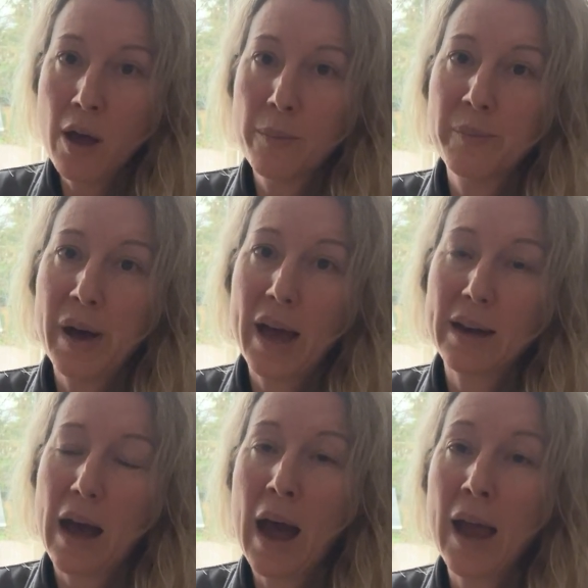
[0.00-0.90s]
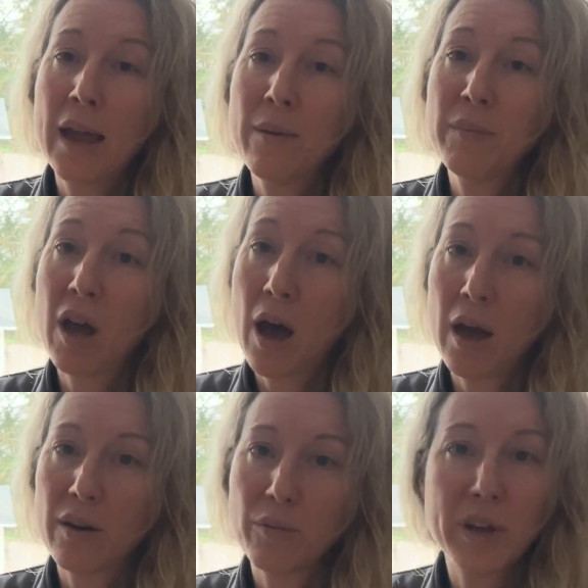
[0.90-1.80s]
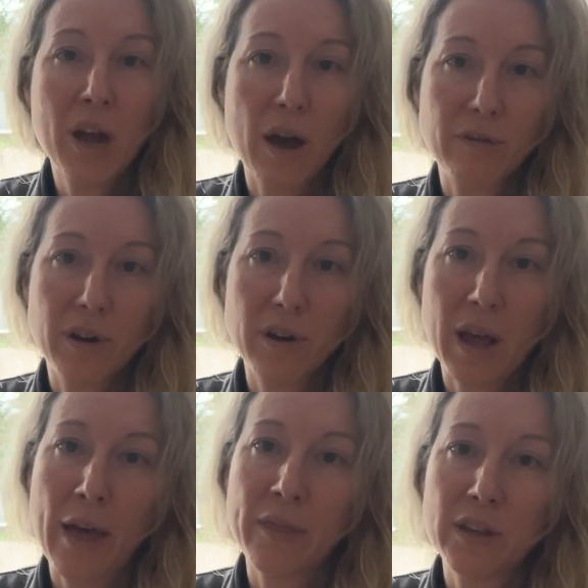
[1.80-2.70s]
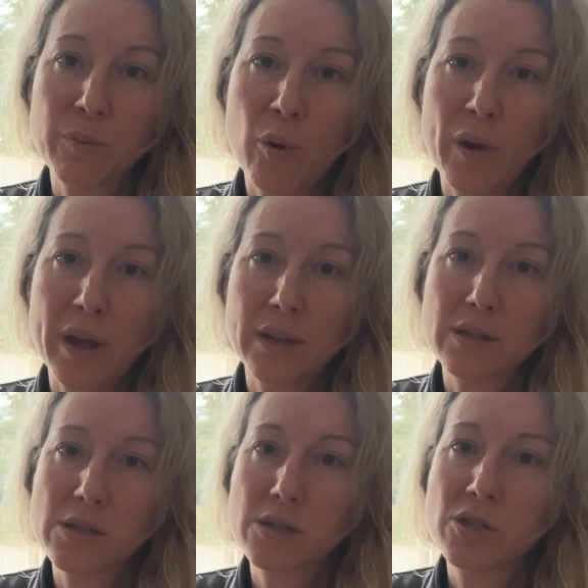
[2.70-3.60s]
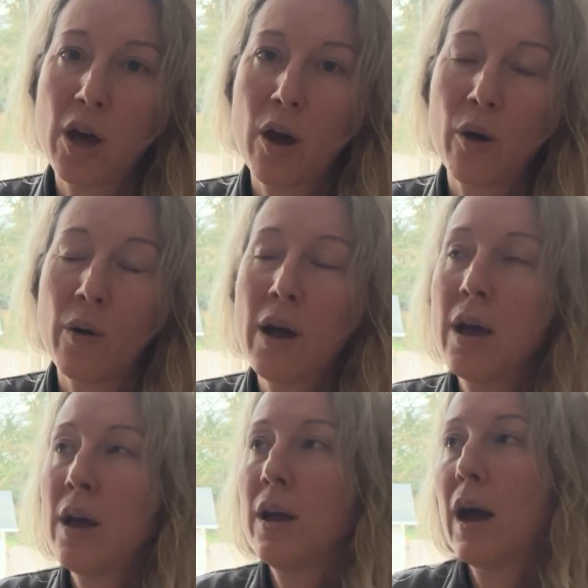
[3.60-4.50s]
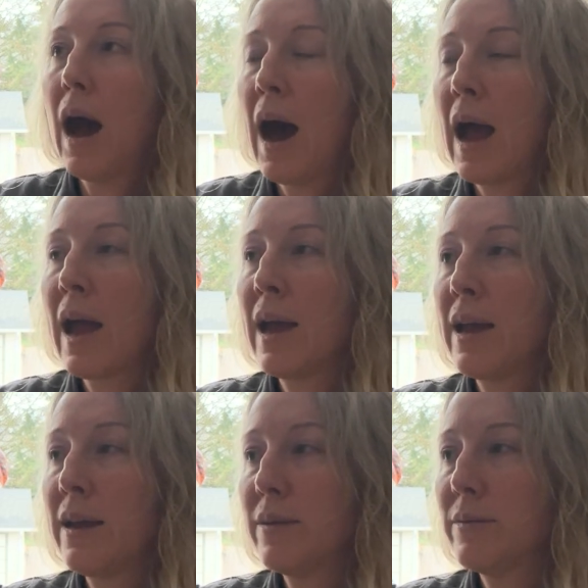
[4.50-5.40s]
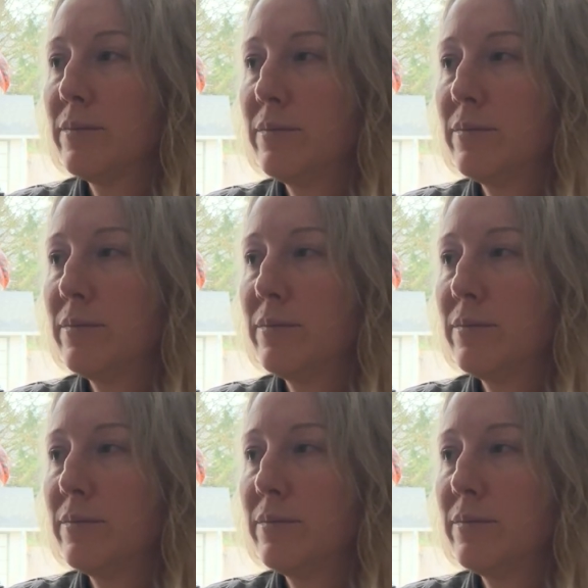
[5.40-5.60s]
But I am not recovered at this point. So I